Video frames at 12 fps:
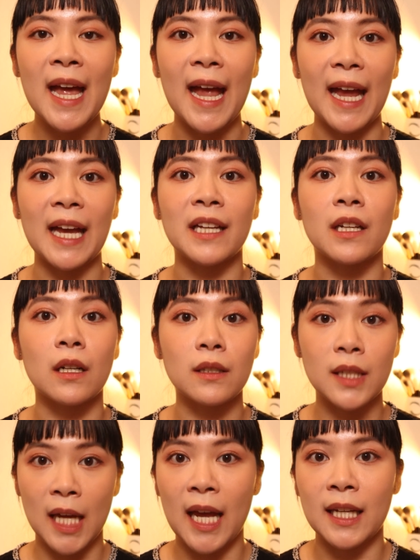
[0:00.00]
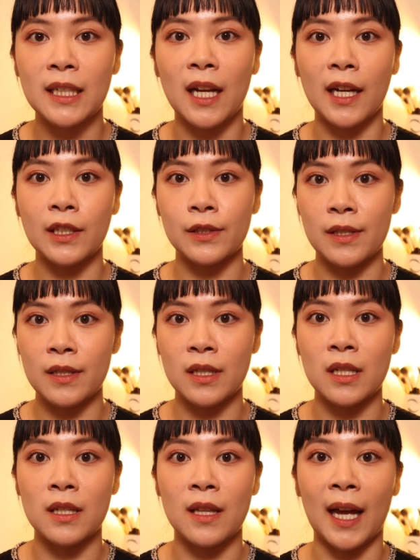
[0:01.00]
And again, I could
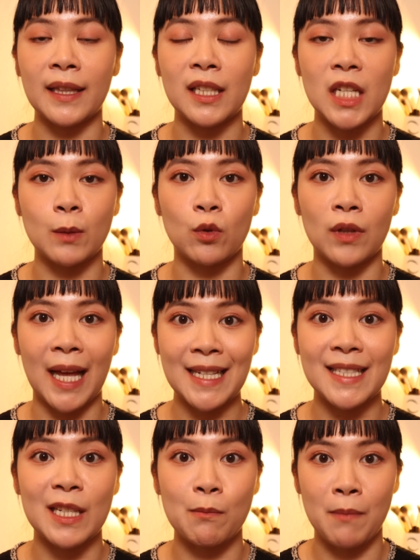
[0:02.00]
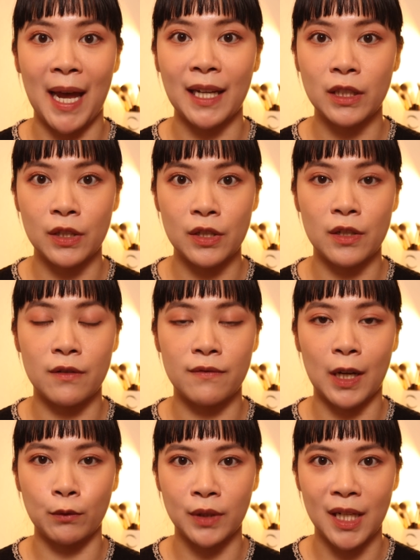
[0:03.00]
see that the Double Lasting Matte Cushion
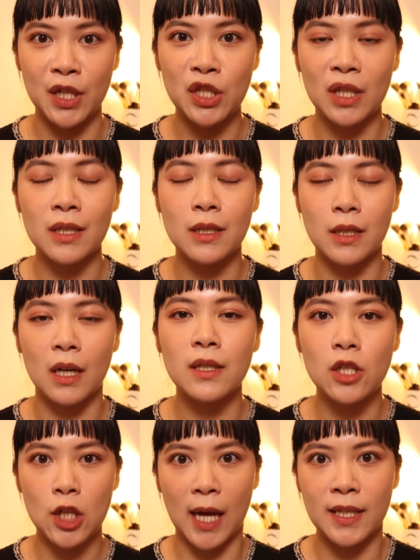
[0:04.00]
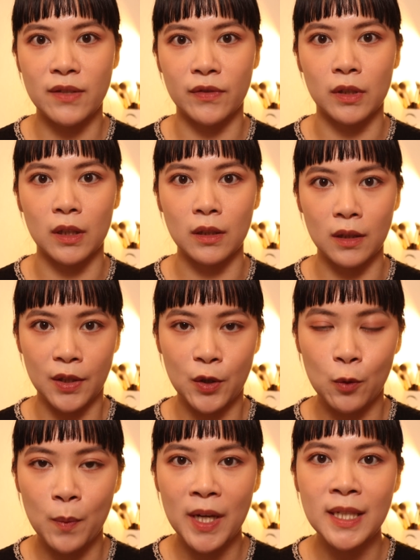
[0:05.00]
Foundation does transfer a little
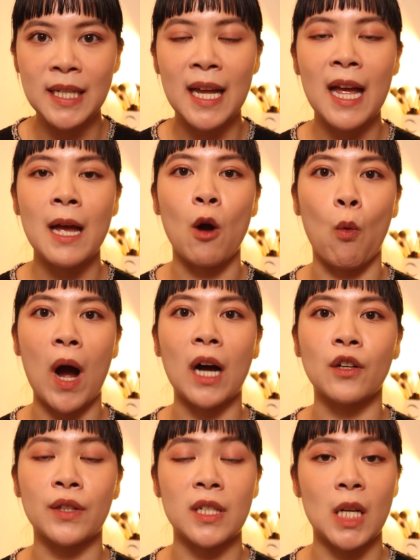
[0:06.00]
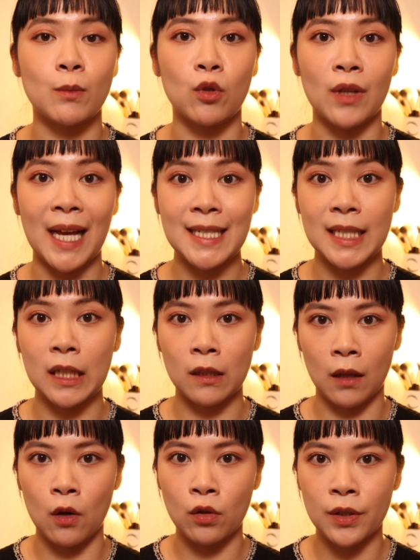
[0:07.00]
bit, while the Double Lasting
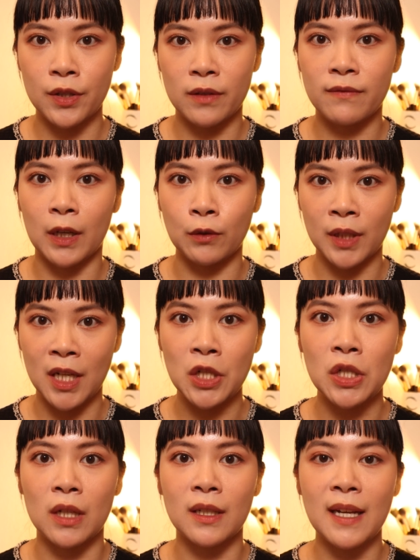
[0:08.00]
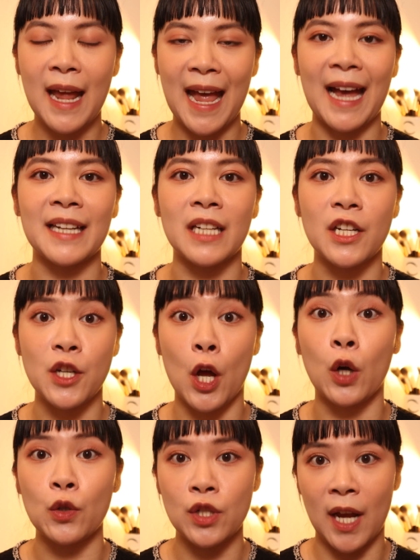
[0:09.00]
Glow Cushion Foundation had
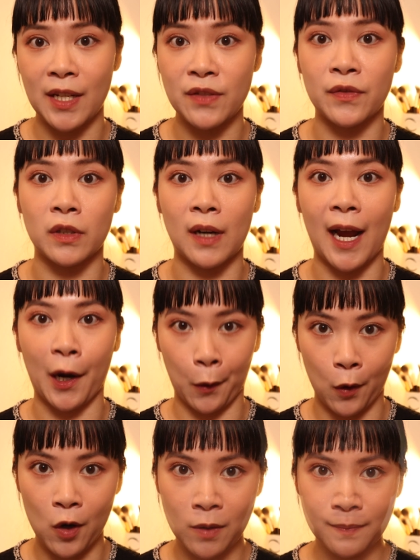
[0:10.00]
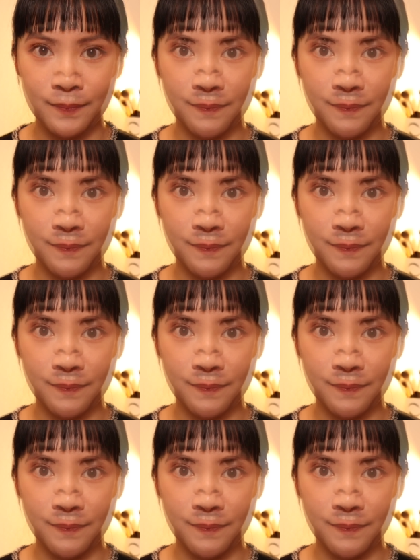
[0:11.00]
no transfer at all.